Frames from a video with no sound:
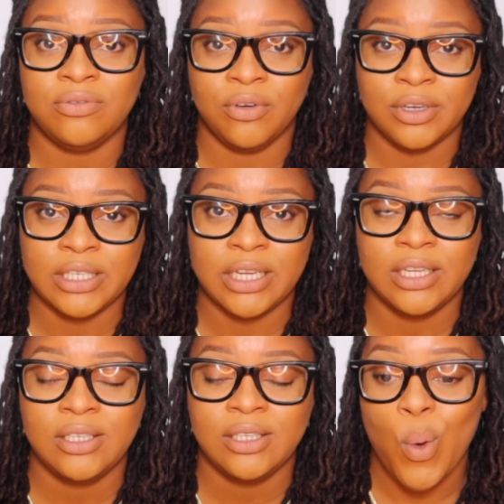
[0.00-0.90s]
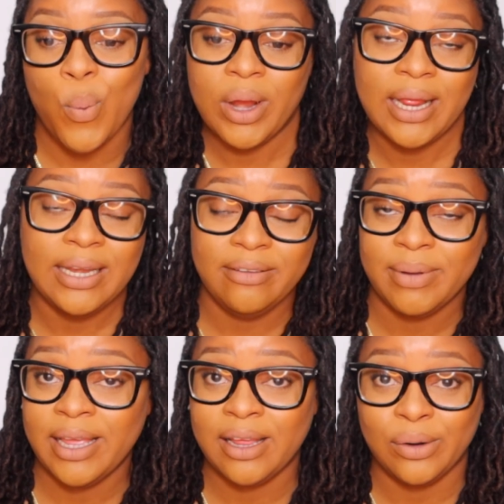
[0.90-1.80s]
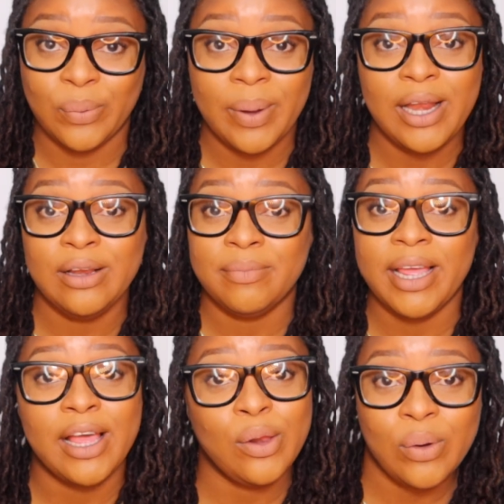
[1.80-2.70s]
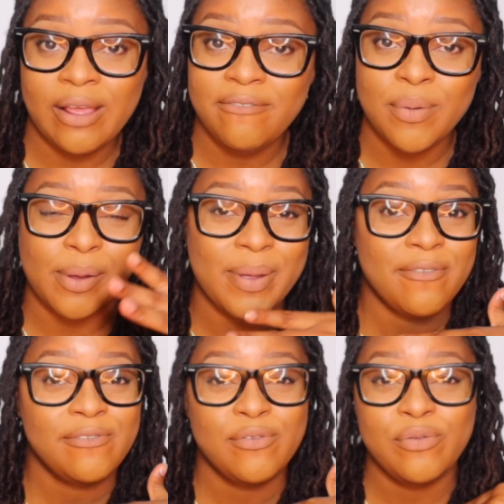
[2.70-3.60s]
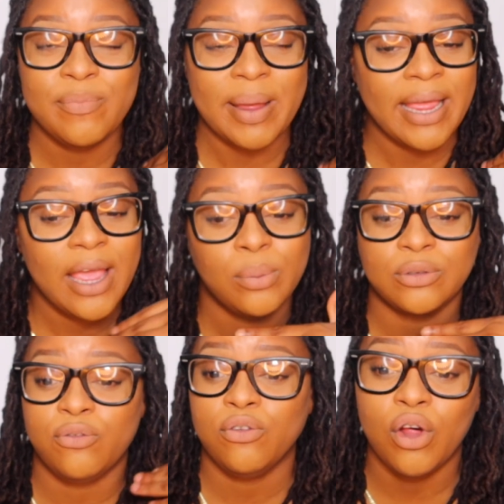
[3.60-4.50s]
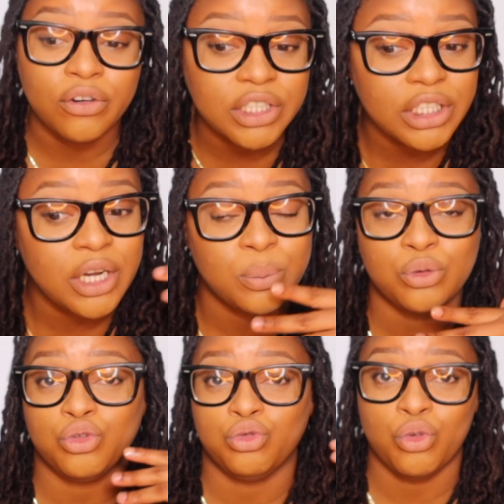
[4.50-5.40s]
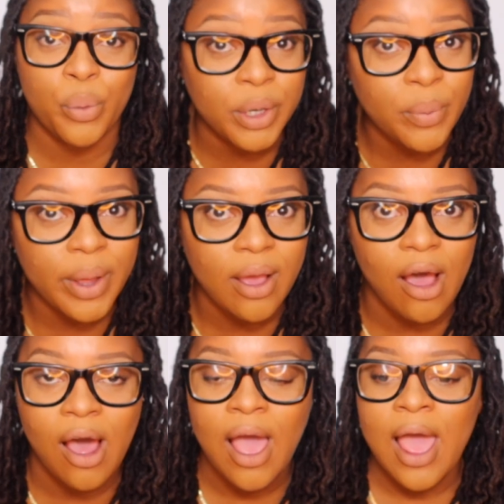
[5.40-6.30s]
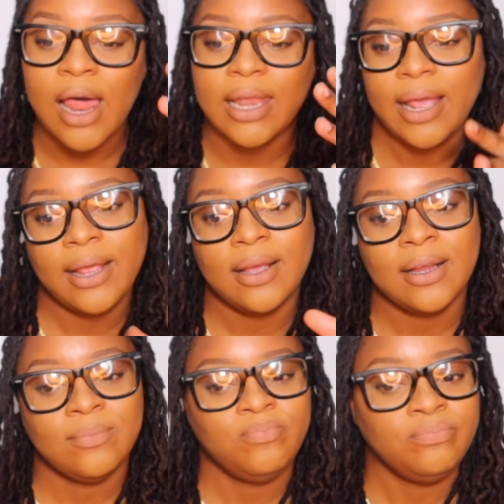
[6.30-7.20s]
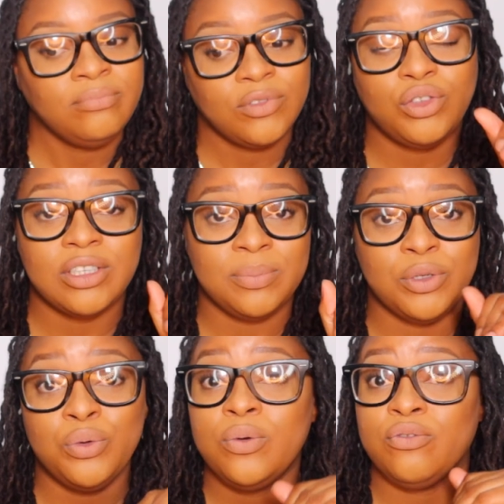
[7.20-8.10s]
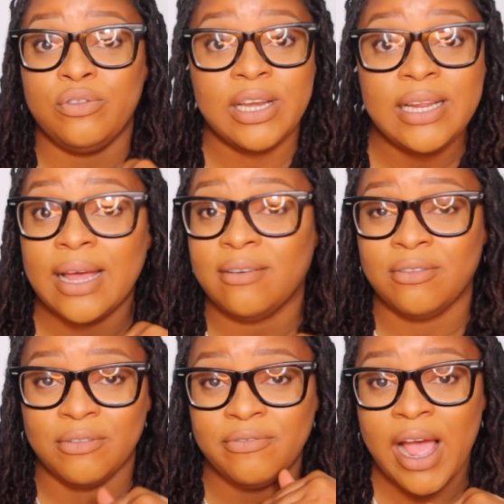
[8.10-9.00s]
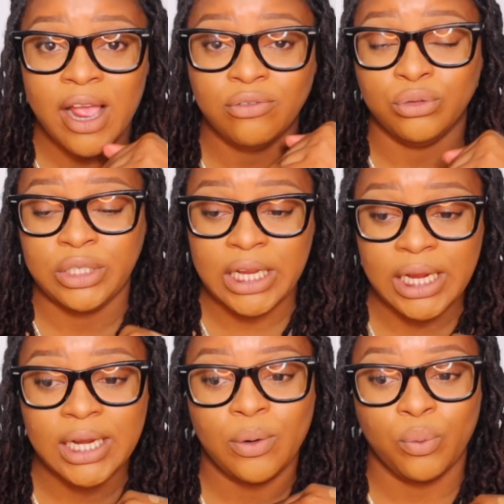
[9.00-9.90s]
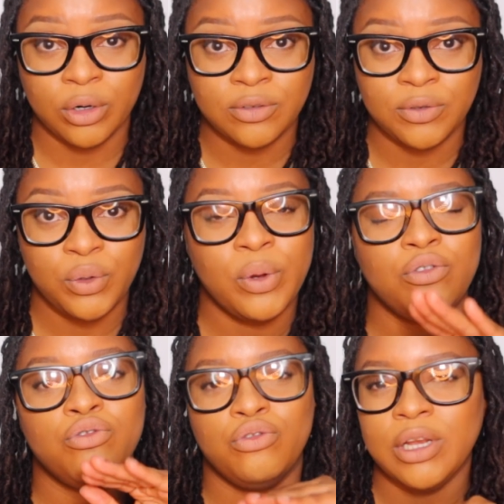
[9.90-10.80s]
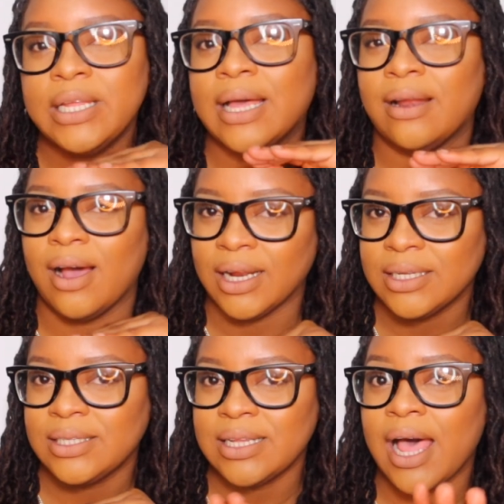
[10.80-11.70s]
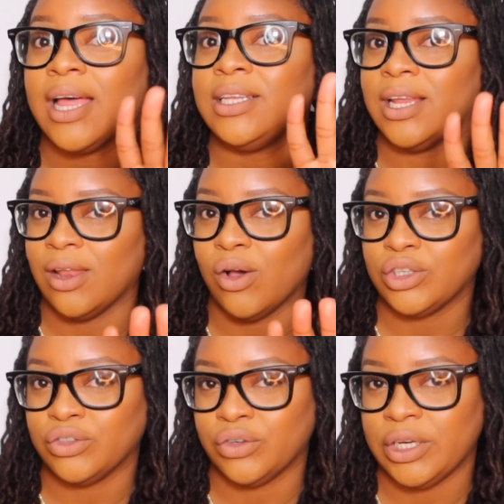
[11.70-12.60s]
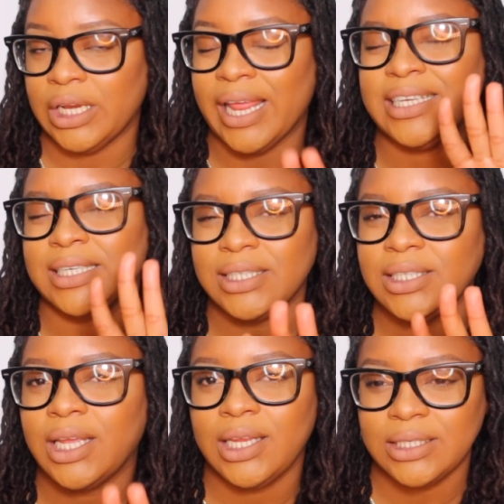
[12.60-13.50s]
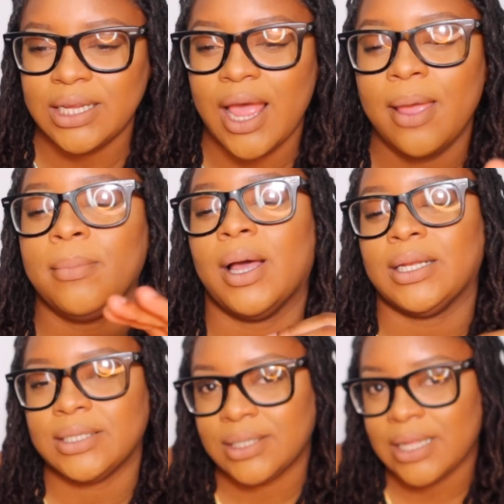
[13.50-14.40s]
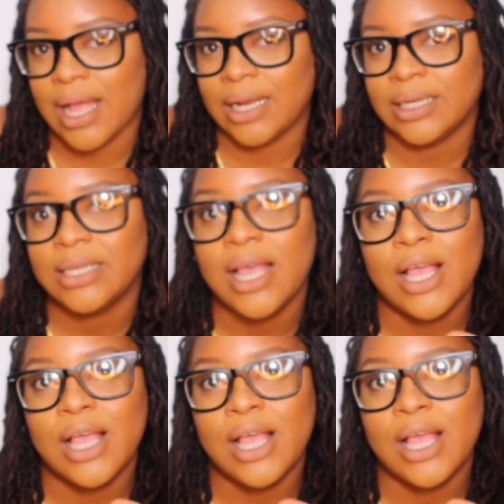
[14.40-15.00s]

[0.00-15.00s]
versus when i leave my hair alone when i leave my hair alone i feel like my my hair was flourishing it was growing quicker like Trust me, you really gotta refine routine that works for you and you really gotta understand your lock journey. Like just take your time, understand it.